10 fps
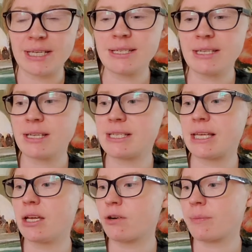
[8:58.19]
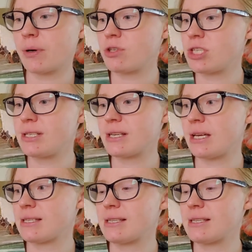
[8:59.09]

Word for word: He didn't hear about Jesus,